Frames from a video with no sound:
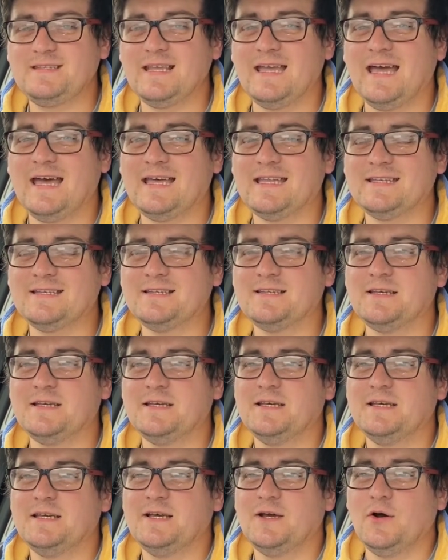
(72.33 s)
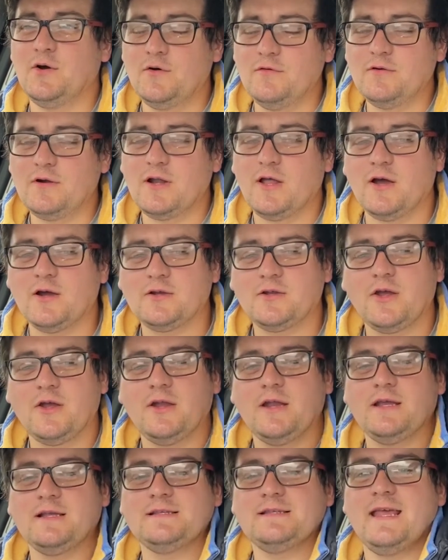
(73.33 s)
And over
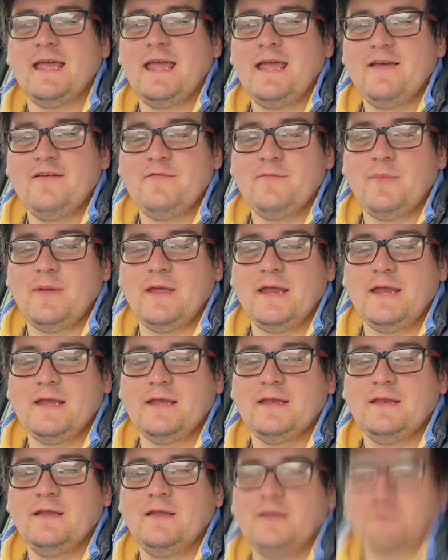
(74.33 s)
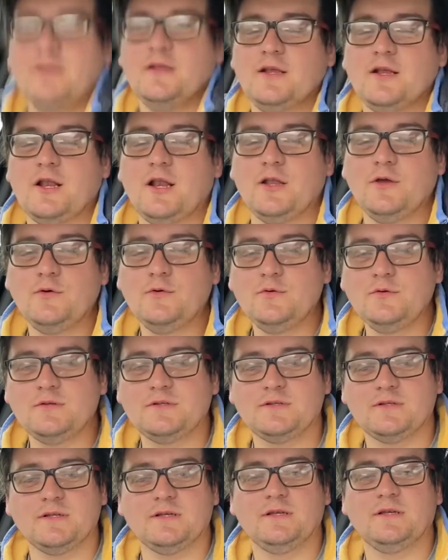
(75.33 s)
lockdown, as they have been
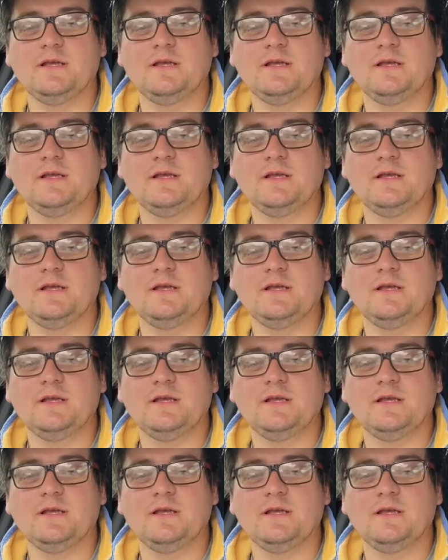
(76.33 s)
closed,